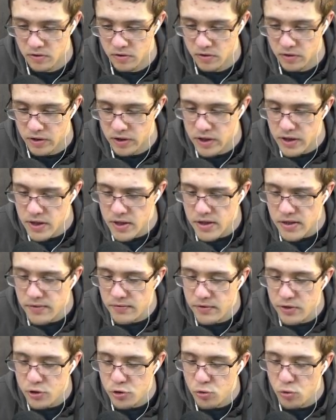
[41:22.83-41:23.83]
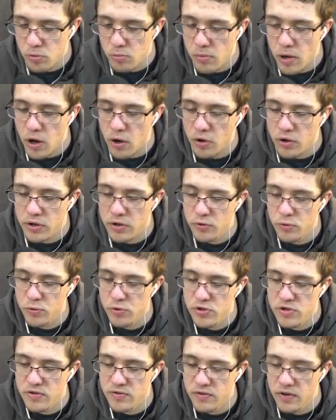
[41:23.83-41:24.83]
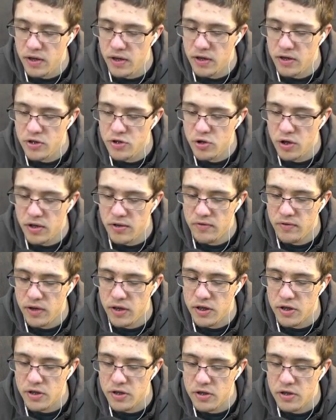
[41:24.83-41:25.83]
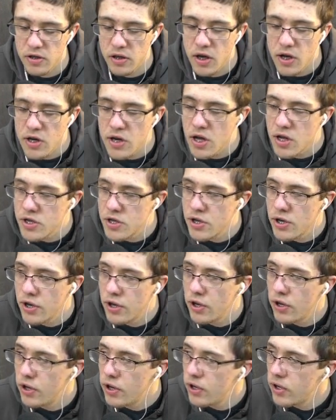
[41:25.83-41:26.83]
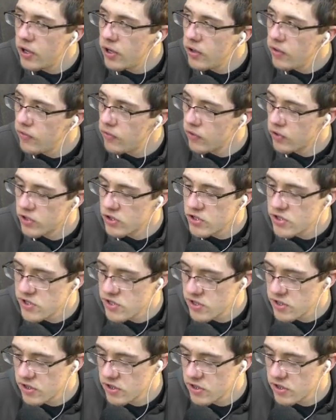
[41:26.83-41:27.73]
Individual molecules to try and find a difference.